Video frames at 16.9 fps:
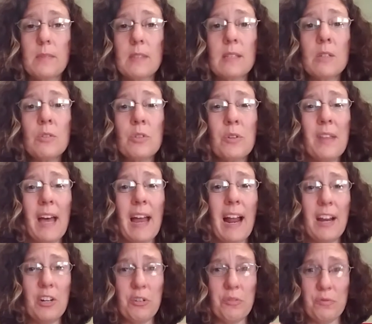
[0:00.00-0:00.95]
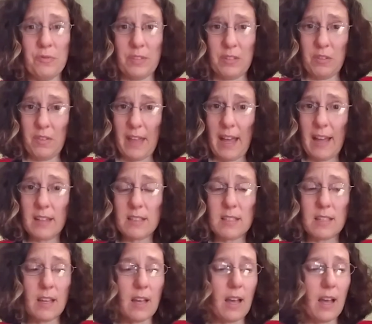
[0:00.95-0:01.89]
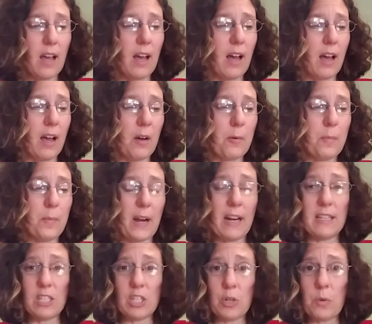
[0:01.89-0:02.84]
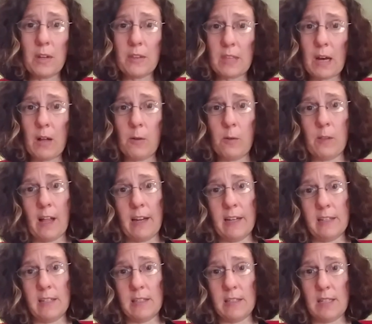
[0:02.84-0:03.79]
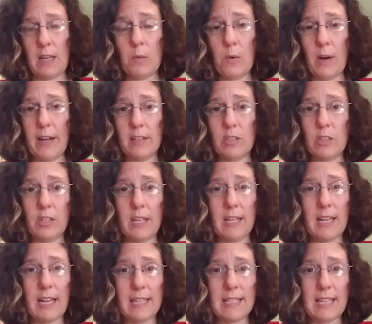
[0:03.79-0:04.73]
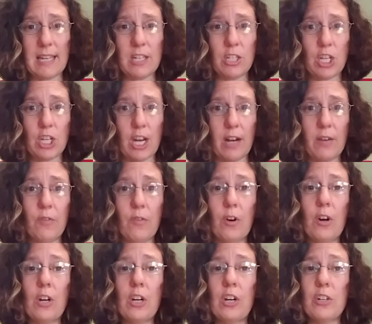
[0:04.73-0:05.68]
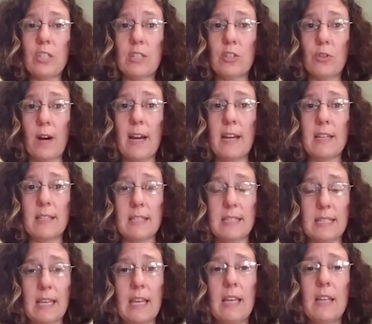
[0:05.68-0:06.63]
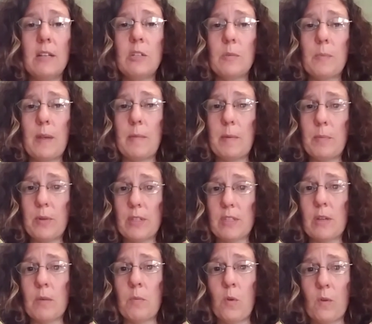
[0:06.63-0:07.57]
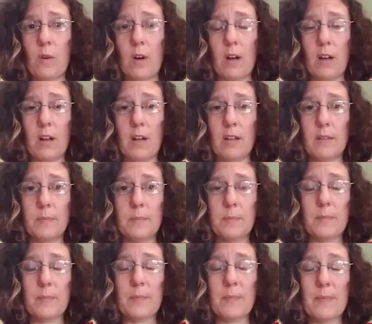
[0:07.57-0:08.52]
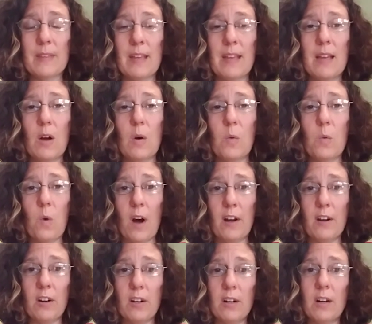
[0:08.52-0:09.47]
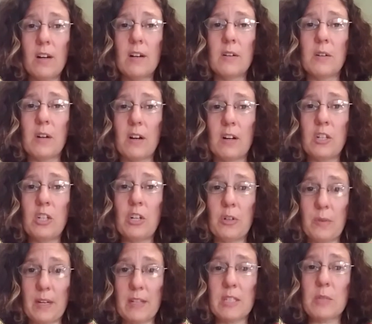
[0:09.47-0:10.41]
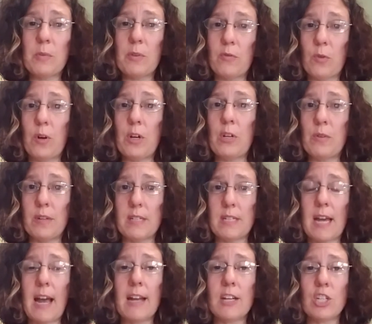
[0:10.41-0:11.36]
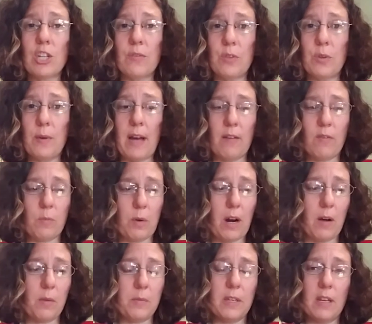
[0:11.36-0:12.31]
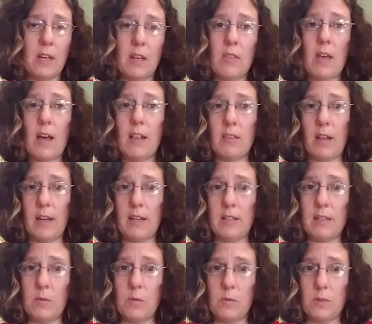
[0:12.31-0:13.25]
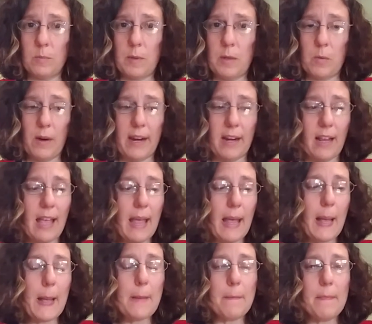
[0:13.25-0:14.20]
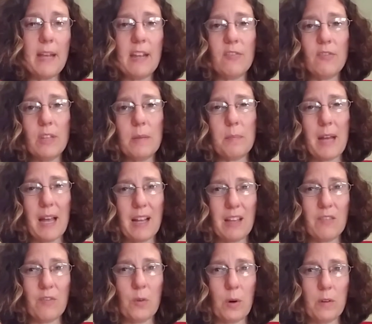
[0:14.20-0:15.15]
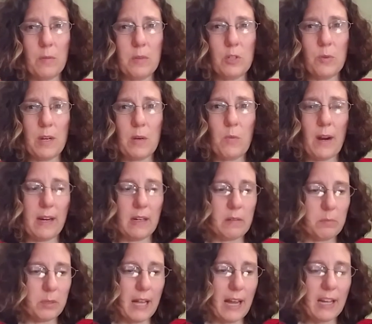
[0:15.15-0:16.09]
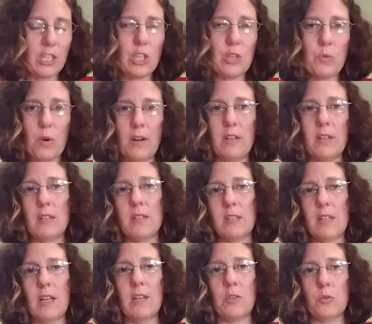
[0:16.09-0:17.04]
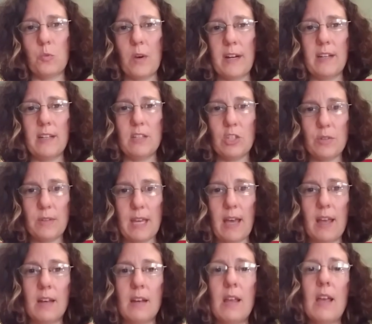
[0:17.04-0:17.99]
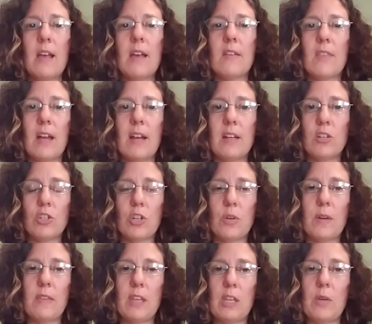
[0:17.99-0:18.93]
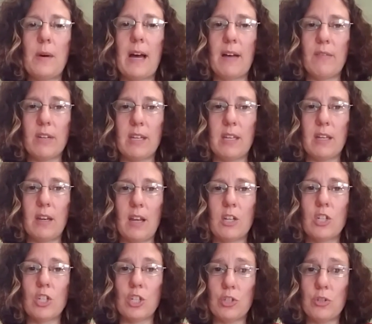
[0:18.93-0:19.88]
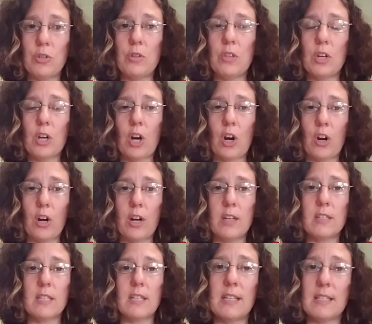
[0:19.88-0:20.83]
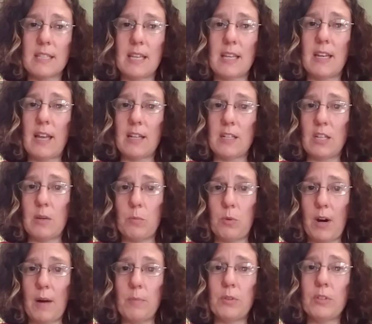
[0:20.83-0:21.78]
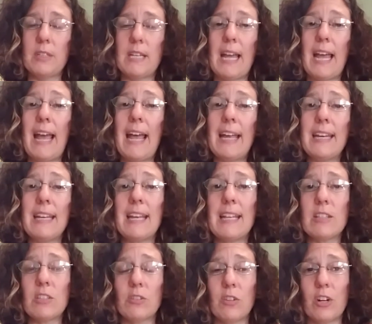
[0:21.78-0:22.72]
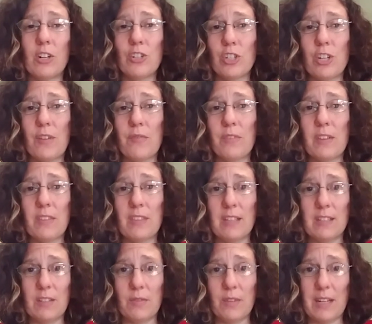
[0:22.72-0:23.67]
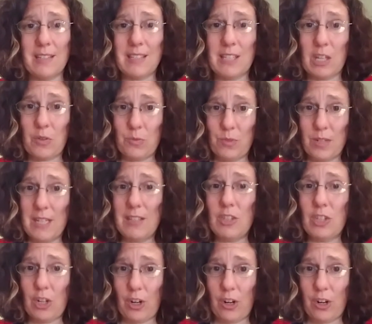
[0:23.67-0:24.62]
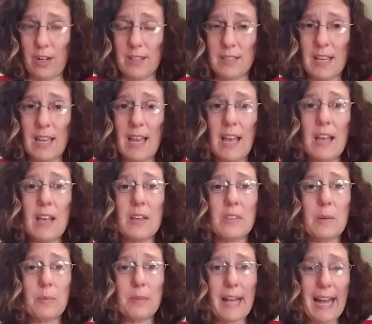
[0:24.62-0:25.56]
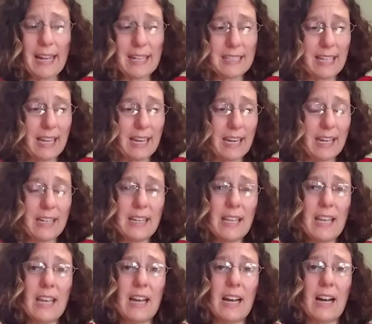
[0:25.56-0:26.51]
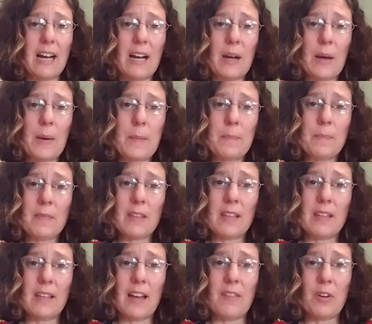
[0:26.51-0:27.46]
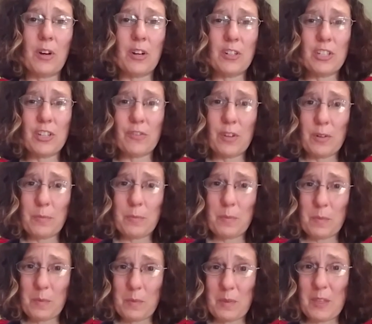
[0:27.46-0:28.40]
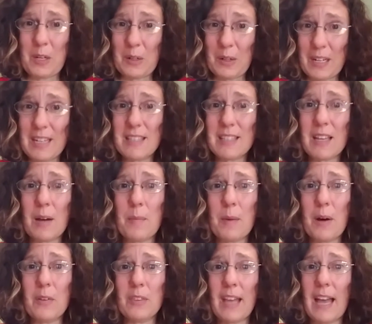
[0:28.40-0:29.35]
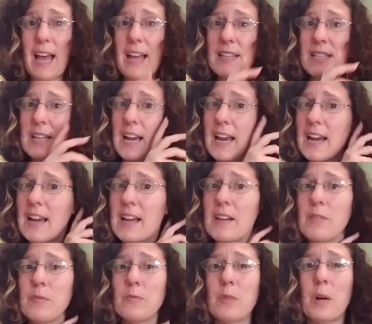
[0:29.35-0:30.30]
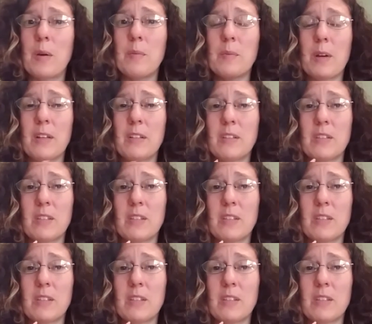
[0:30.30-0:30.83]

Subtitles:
so that I don't feel that. But I still want that line to stay white. So like I said, check for your dry skin. Maybe put some water on your wrist before you attach if you have a problem getting that line to be white. It may flip back and forth between white and black. You want it to stay as white as you can. That is showing that you have a connection to the current and connecting properly and it's large enough that the device can read the current. The black line, I've heard different theories about that. I have from